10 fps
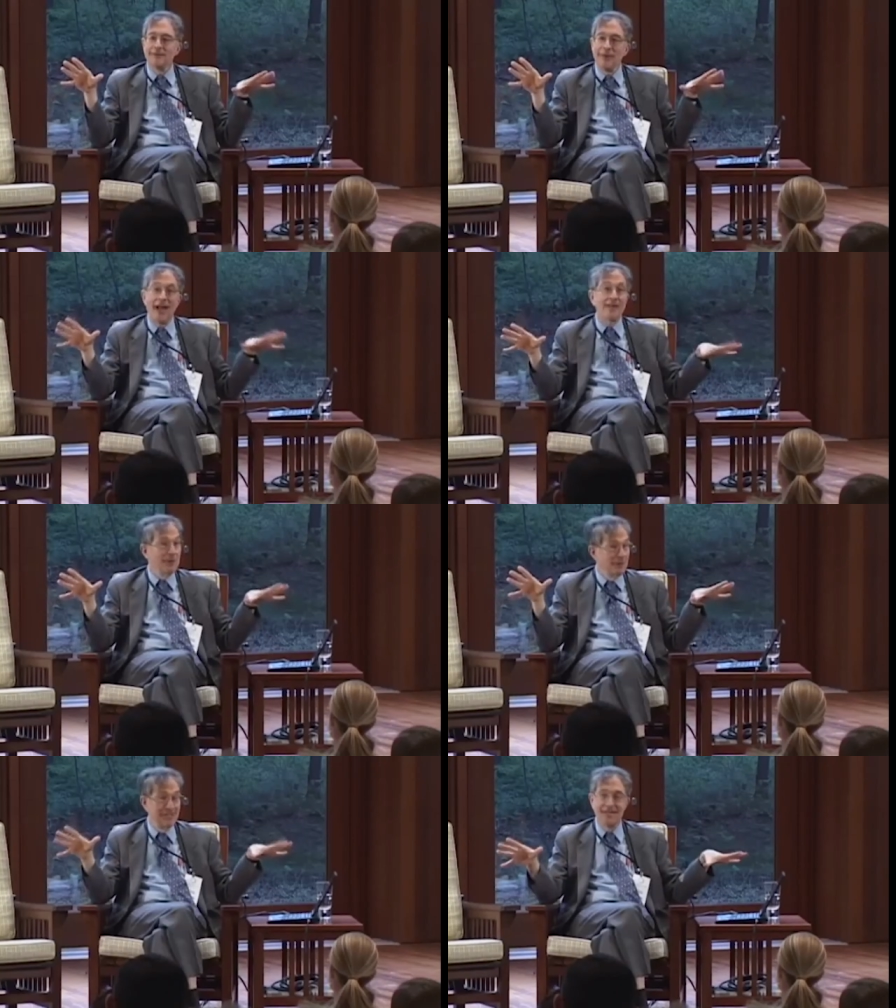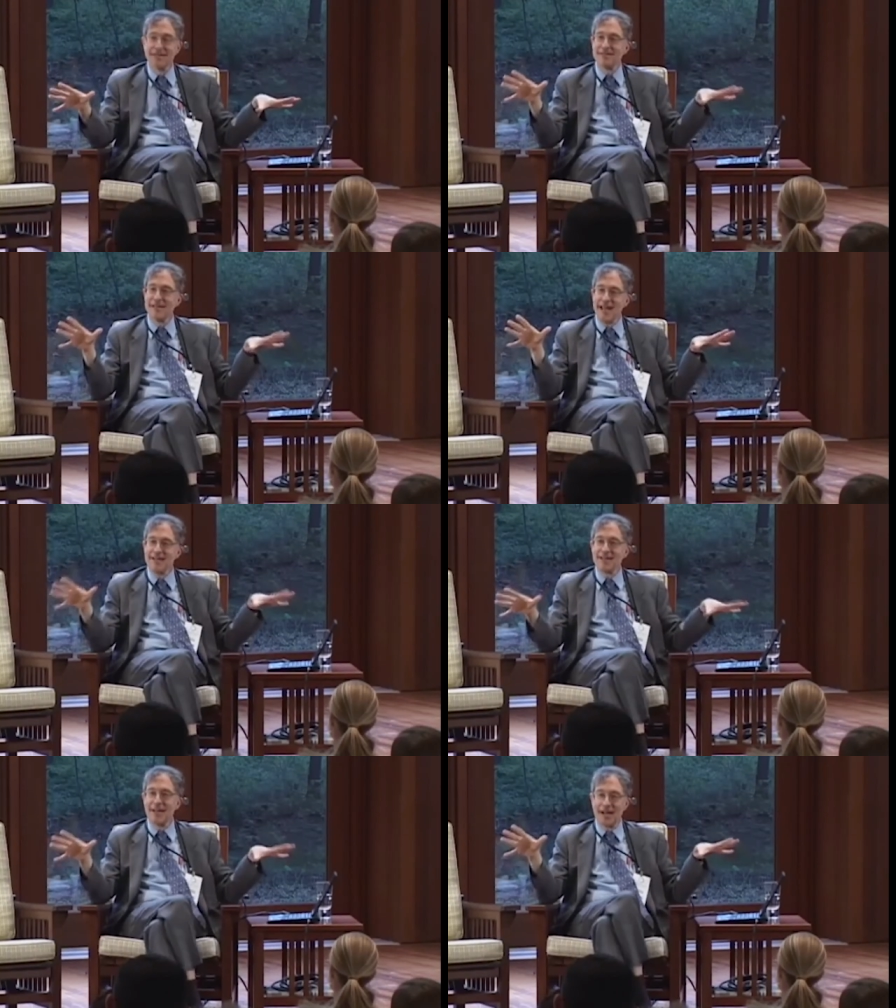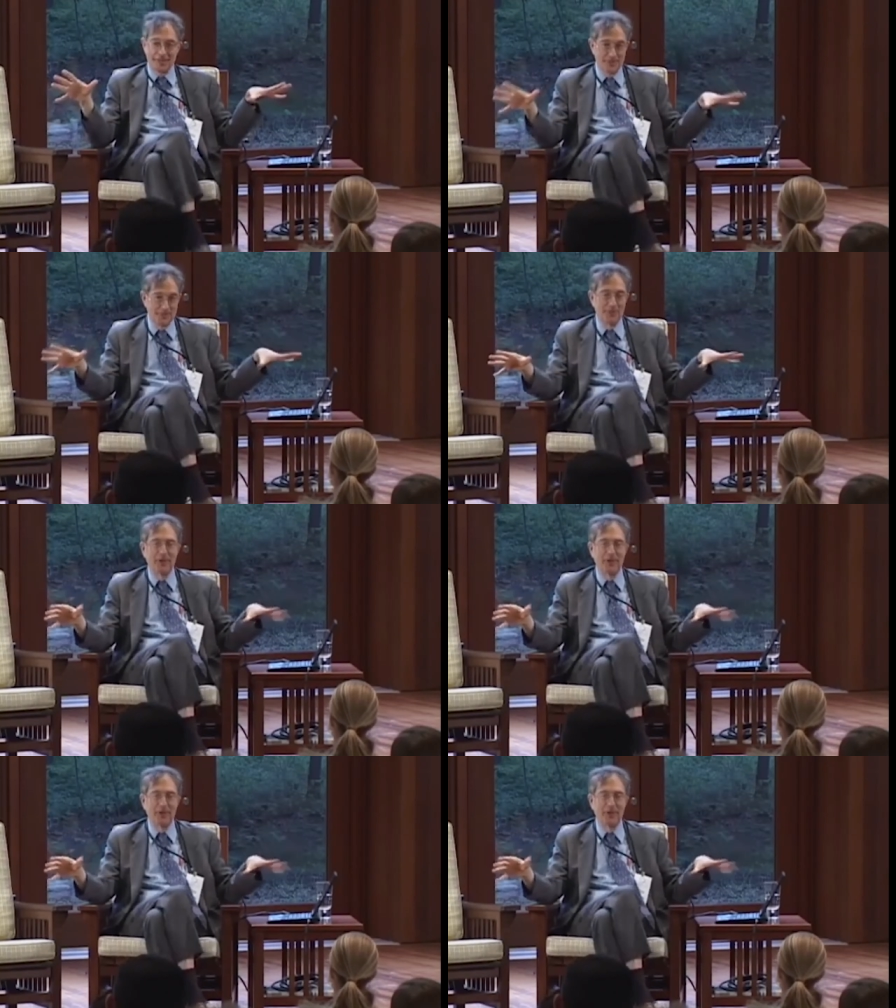five hundred kids, eight o'clock in the